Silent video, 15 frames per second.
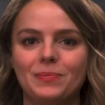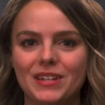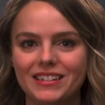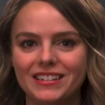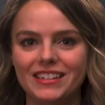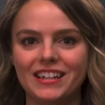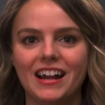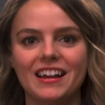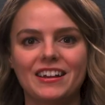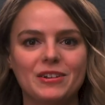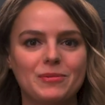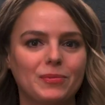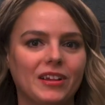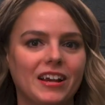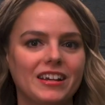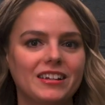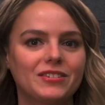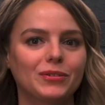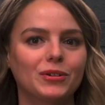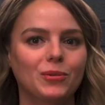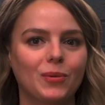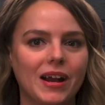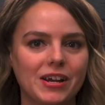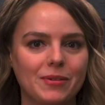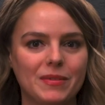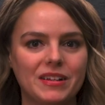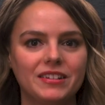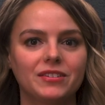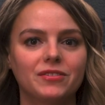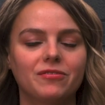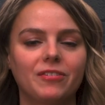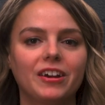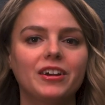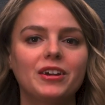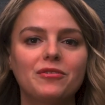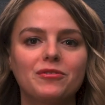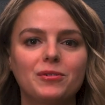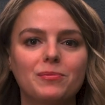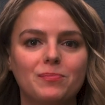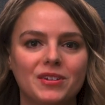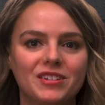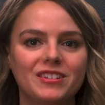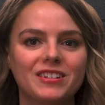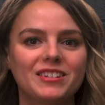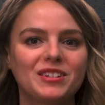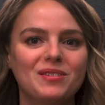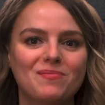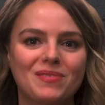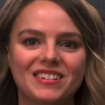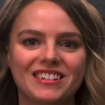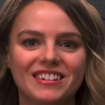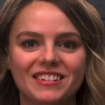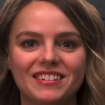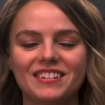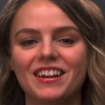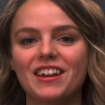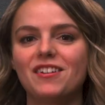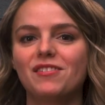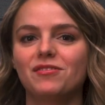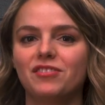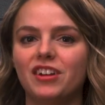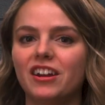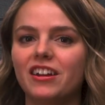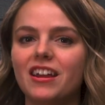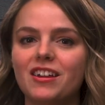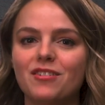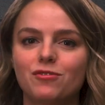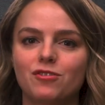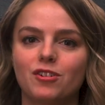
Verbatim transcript: PCI compliance requirements vary from business to business, varying